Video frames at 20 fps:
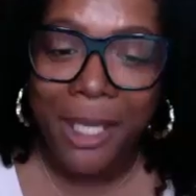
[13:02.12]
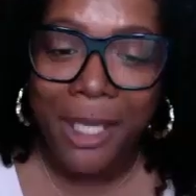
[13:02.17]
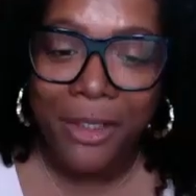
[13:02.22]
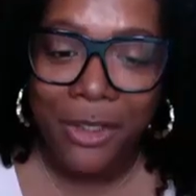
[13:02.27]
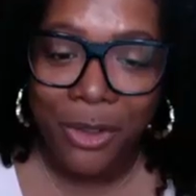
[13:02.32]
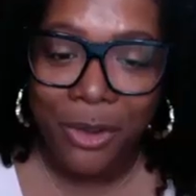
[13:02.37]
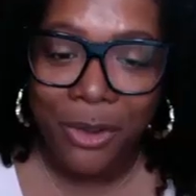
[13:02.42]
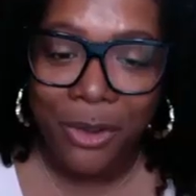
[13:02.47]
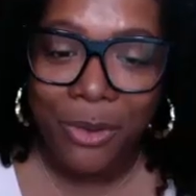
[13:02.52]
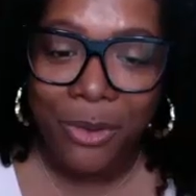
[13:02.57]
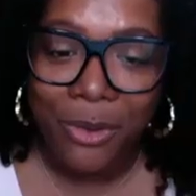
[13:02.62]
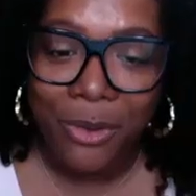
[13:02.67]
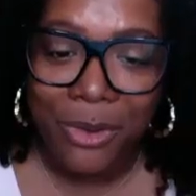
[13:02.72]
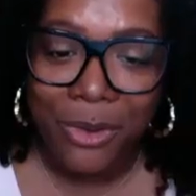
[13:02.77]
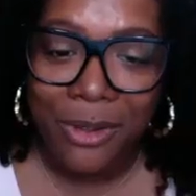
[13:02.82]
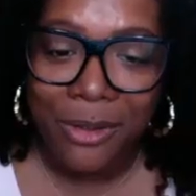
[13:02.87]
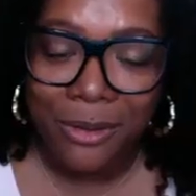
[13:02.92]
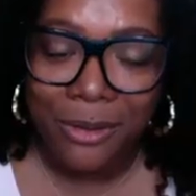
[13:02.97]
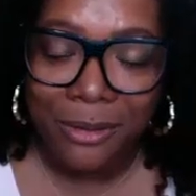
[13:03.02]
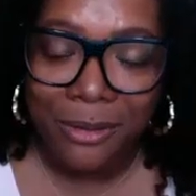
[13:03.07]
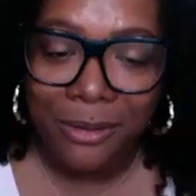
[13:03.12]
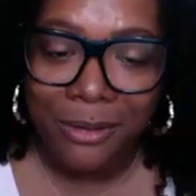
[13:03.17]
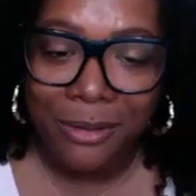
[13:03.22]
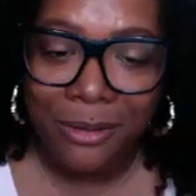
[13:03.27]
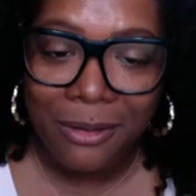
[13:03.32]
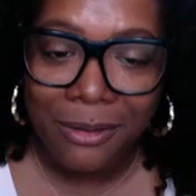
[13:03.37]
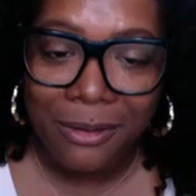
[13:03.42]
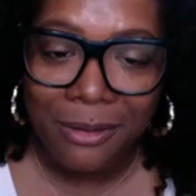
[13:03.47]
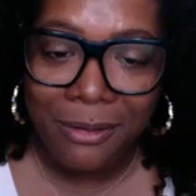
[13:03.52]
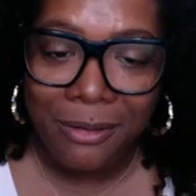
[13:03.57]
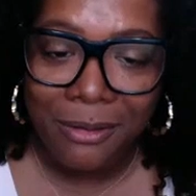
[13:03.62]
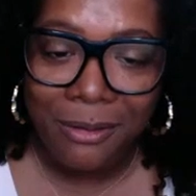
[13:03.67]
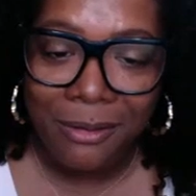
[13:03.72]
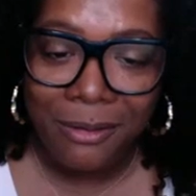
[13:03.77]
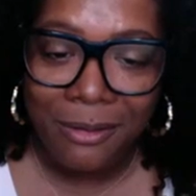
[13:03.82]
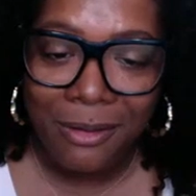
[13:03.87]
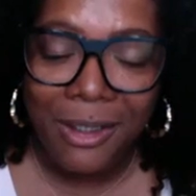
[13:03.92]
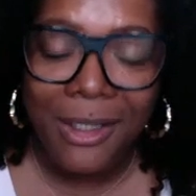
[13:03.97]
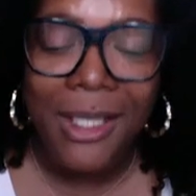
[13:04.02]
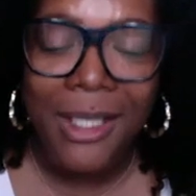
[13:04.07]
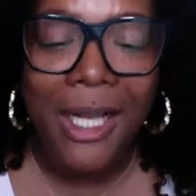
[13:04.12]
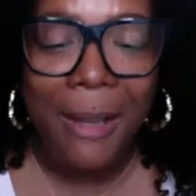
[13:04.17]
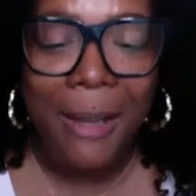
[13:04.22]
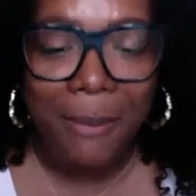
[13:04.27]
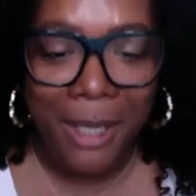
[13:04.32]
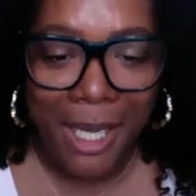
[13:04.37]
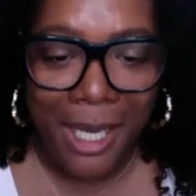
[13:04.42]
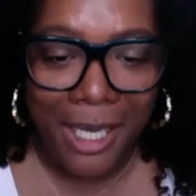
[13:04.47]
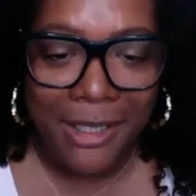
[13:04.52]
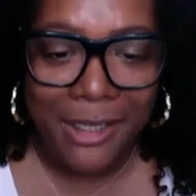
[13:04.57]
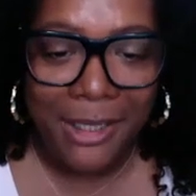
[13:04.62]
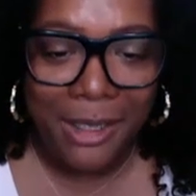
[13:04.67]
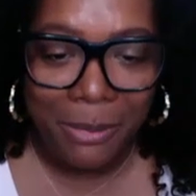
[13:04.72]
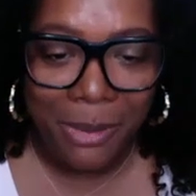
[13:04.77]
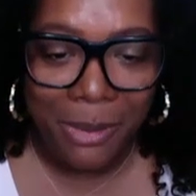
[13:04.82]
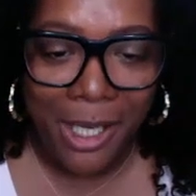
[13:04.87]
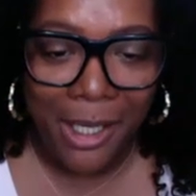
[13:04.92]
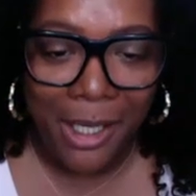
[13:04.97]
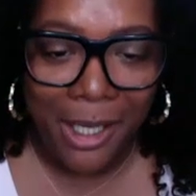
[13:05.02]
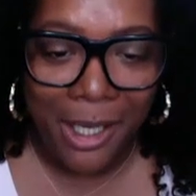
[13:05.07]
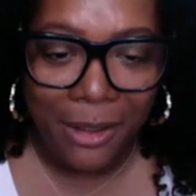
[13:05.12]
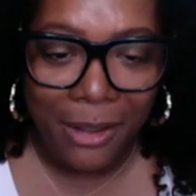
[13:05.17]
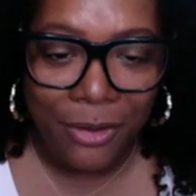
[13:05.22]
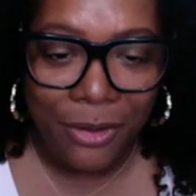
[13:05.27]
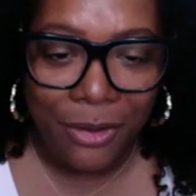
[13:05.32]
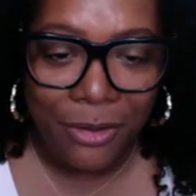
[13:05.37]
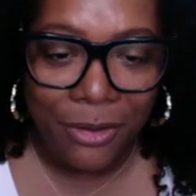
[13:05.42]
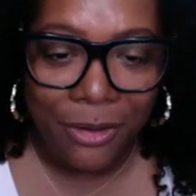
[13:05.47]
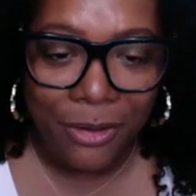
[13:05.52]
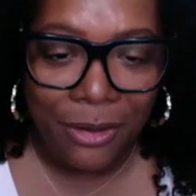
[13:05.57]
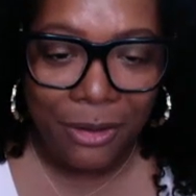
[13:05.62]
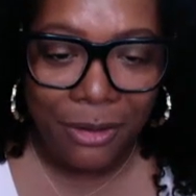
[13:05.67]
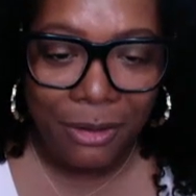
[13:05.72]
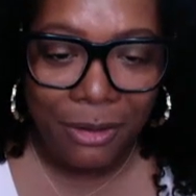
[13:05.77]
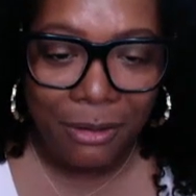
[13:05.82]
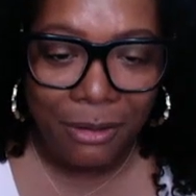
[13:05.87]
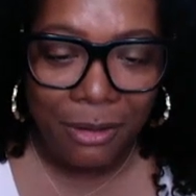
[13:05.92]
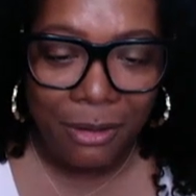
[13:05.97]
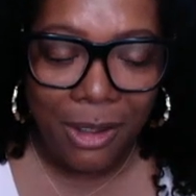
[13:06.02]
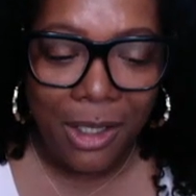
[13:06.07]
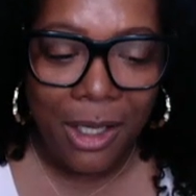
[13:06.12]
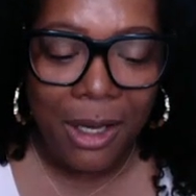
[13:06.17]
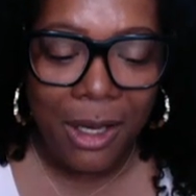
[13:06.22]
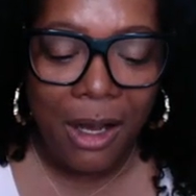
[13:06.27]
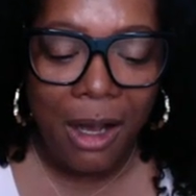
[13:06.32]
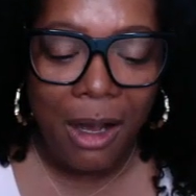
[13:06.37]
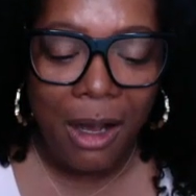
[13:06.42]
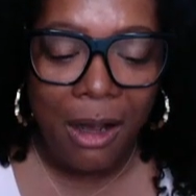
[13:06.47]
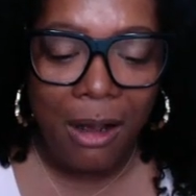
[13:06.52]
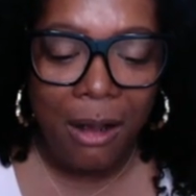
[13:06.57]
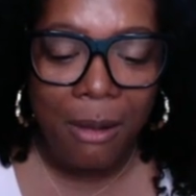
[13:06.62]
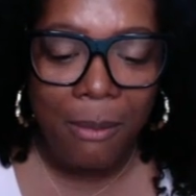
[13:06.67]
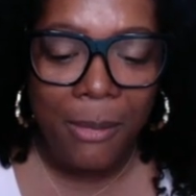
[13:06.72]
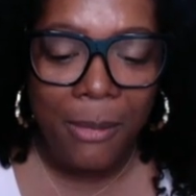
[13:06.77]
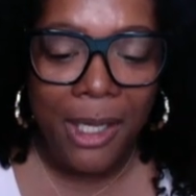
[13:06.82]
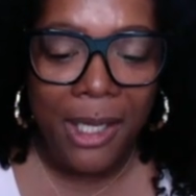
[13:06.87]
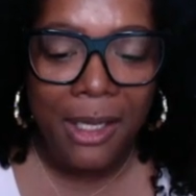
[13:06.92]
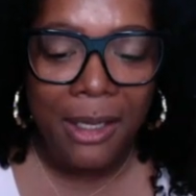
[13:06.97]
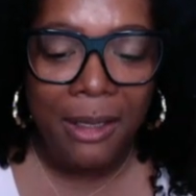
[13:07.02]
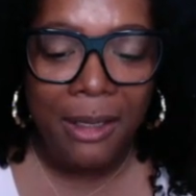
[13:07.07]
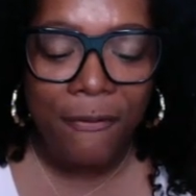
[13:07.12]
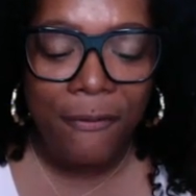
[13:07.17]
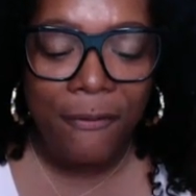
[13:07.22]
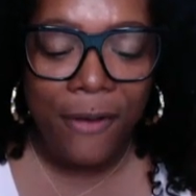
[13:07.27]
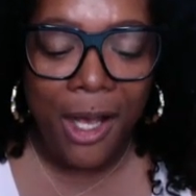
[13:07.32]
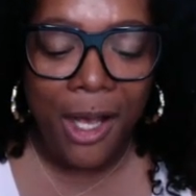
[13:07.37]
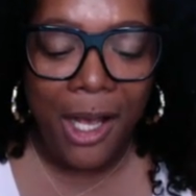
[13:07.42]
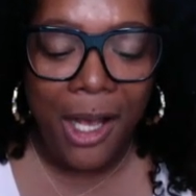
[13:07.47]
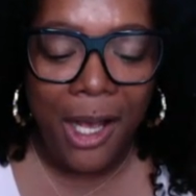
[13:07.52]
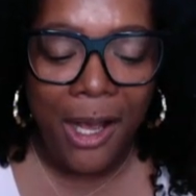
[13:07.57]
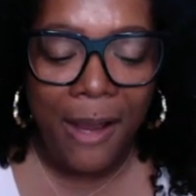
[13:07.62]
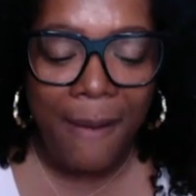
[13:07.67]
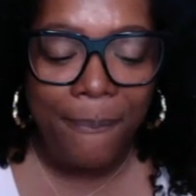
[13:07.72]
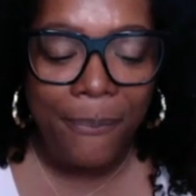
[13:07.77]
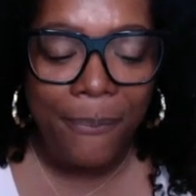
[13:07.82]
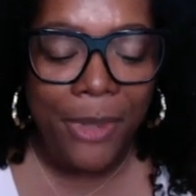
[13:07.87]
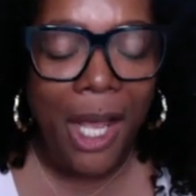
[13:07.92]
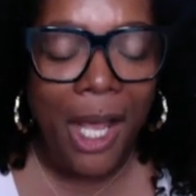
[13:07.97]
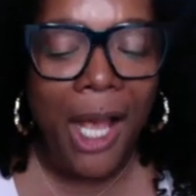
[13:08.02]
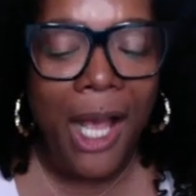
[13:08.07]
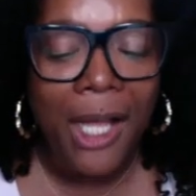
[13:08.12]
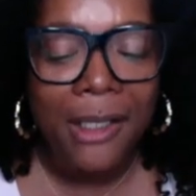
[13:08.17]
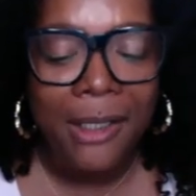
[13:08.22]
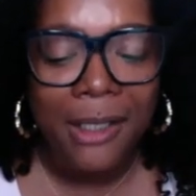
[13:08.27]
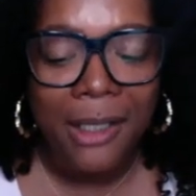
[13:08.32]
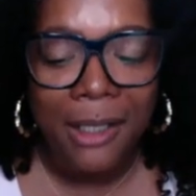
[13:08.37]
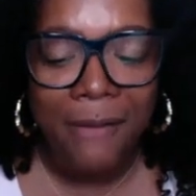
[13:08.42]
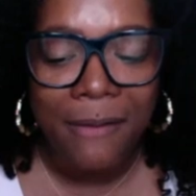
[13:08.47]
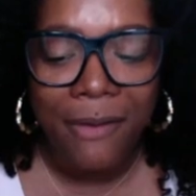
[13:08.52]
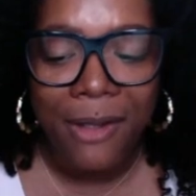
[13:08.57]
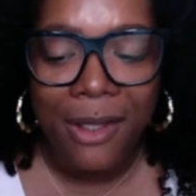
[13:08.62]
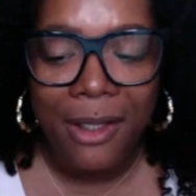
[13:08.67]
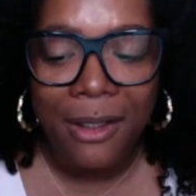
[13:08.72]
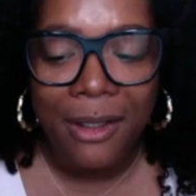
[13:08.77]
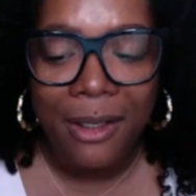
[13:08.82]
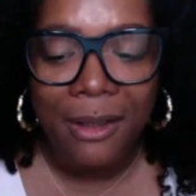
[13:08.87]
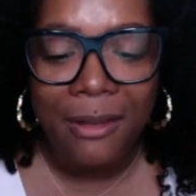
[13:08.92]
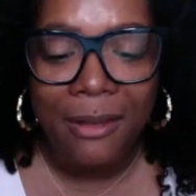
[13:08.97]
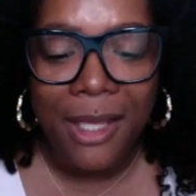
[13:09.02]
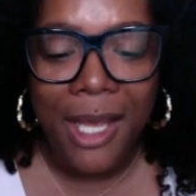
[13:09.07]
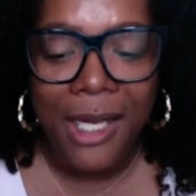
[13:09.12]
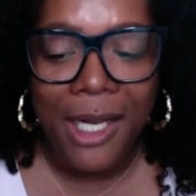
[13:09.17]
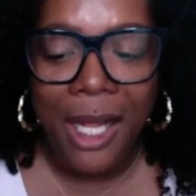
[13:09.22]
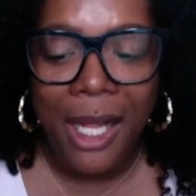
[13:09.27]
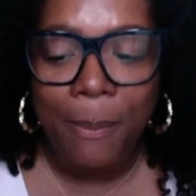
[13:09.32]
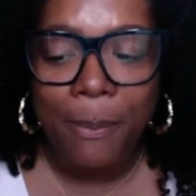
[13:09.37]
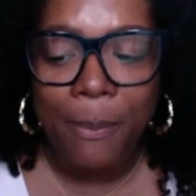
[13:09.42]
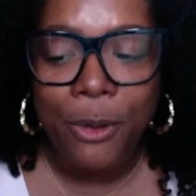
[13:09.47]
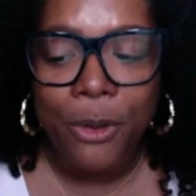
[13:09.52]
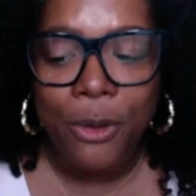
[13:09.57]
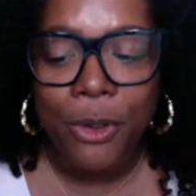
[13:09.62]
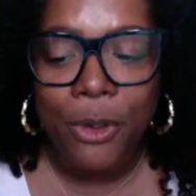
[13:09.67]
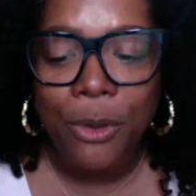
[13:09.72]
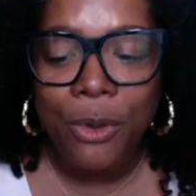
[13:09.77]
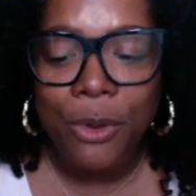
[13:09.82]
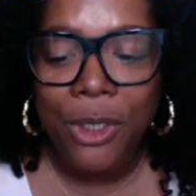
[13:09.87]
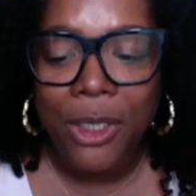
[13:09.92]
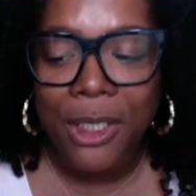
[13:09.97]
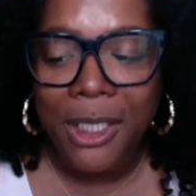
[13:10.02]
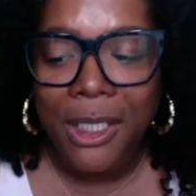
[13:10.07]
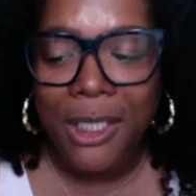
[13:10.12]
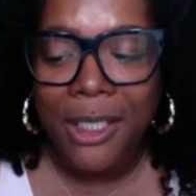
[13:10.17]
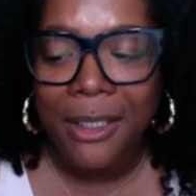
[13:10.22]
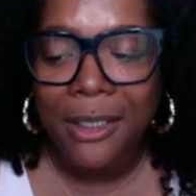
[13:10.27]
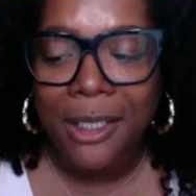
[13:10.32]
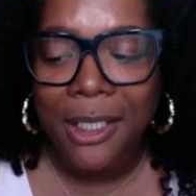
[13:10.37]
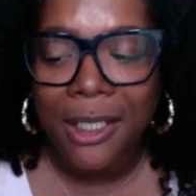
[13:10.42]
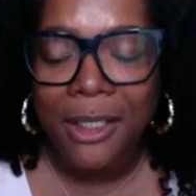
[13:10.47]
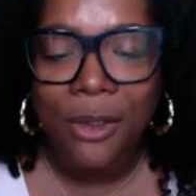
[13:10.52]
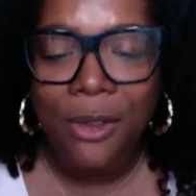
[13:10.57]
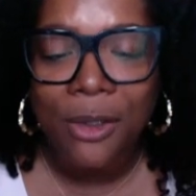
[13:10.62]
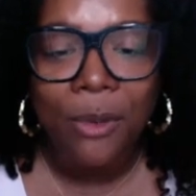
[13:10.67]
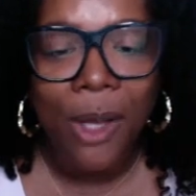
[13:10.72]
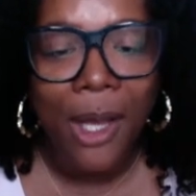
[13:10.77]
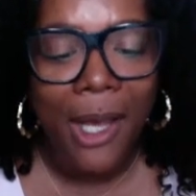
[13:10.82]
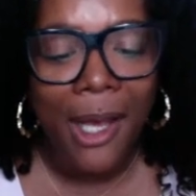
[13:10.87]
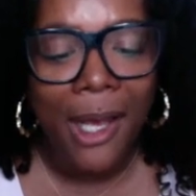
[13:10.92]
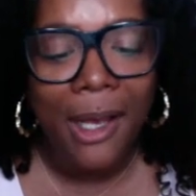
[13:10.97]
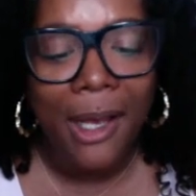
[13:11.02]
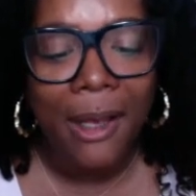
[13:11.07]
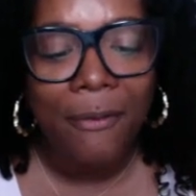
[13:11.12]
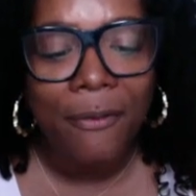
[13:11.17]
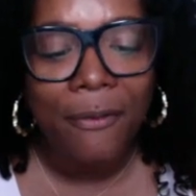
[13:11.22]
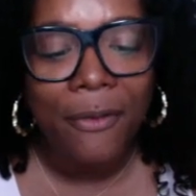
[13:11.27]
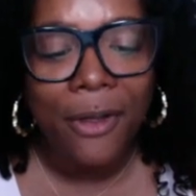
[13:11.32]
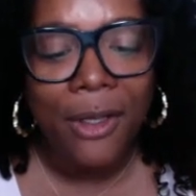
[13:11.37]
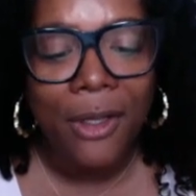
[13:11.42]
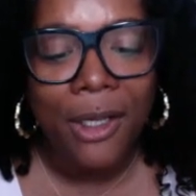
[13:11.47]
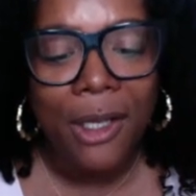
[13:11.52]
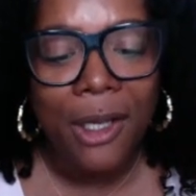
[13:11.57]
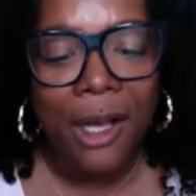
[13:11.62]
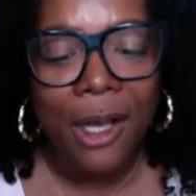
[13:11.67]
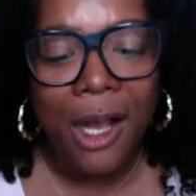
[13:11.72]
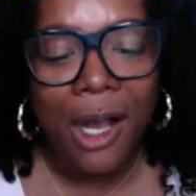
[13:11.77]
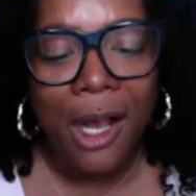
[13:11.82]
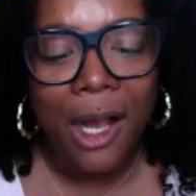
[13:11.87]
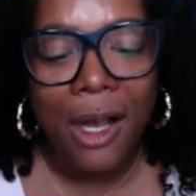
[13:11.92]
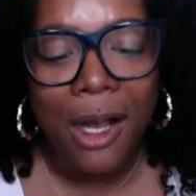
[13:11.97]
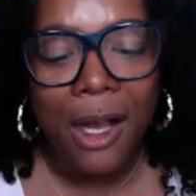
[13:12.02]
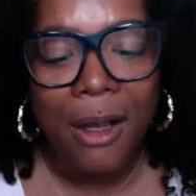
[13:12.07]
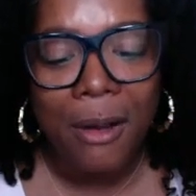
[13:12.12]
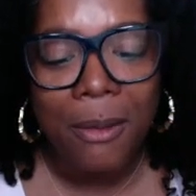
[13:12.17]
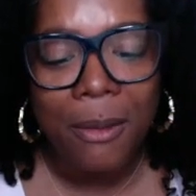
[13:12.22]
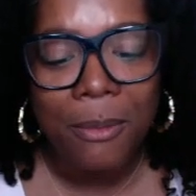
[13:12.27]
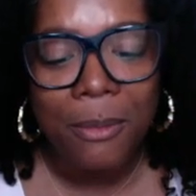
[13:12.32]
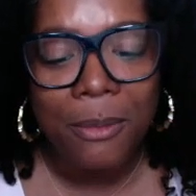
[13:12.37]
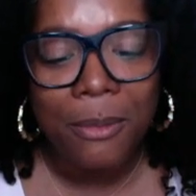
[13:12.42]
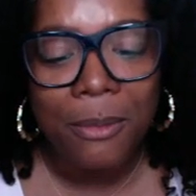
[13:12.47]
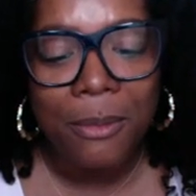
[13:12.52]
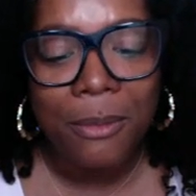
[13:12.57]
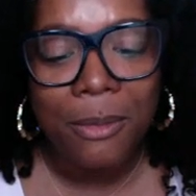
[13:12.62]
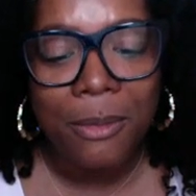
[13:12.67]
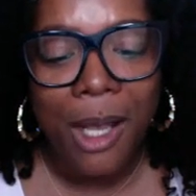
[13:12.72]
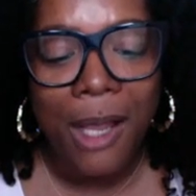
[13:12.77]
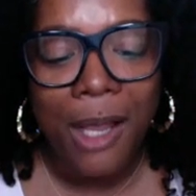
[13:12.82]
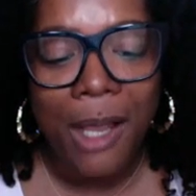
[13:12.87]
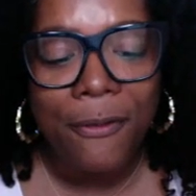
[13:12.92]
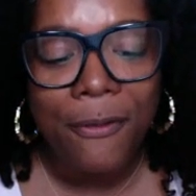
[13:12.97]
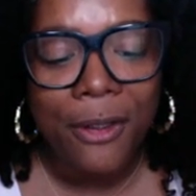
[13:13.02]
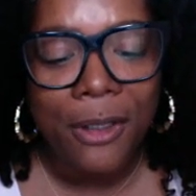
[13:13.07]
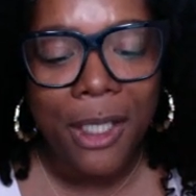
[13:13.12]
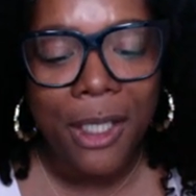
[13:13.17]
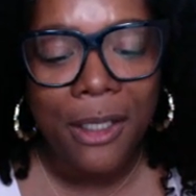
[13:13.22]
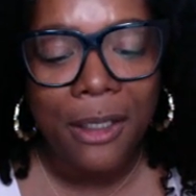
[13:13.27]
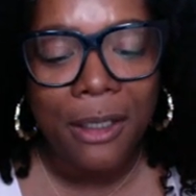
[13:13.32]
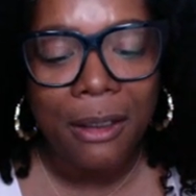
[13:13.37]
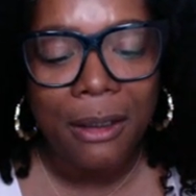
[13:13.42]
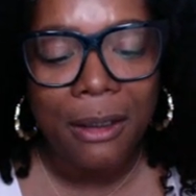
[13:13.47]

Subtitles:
shows, then I'm casting Black actors. If I'm not given that opportunity, then you have, I feel like